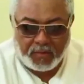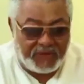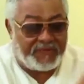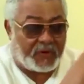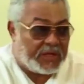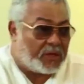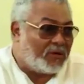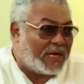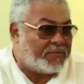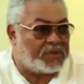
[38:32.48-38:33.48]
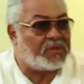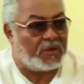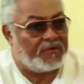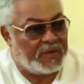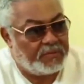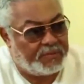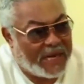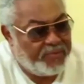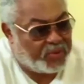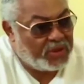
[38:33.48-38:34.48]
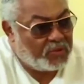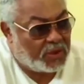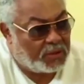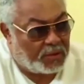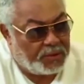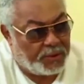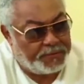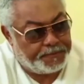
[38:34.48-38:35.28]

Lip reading: Before the collapse of the bipolar world,